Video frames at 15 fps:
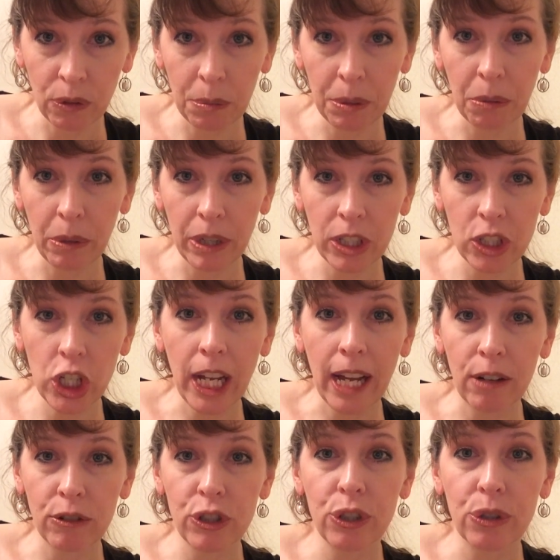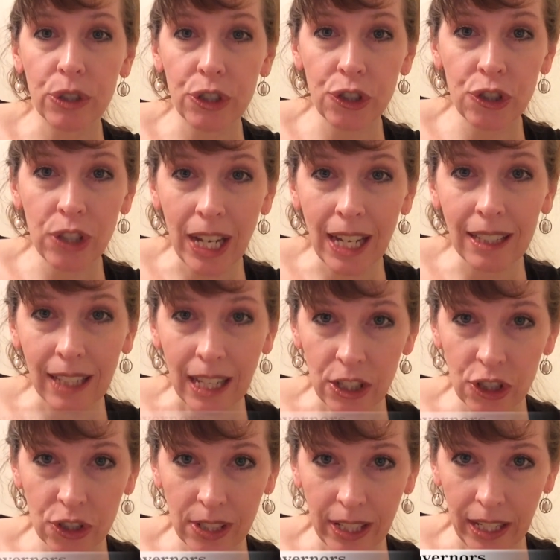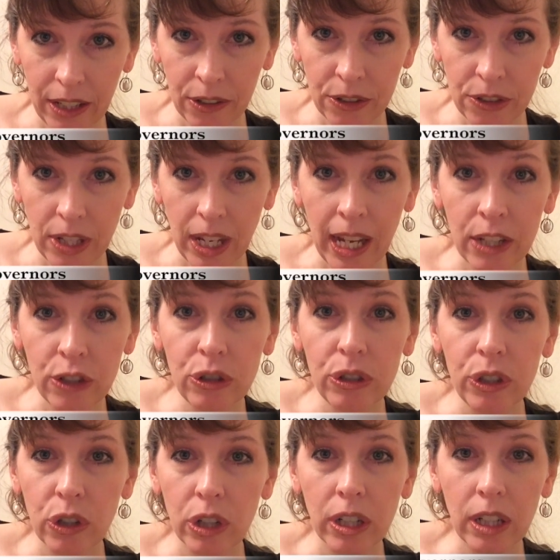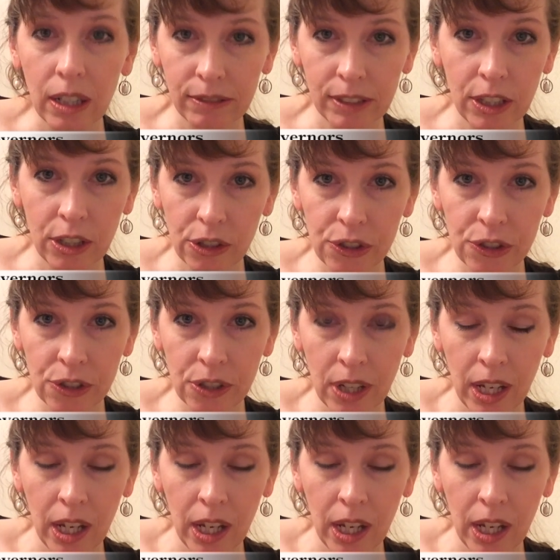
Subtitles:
would be reaching out to your state legislators and to your governors.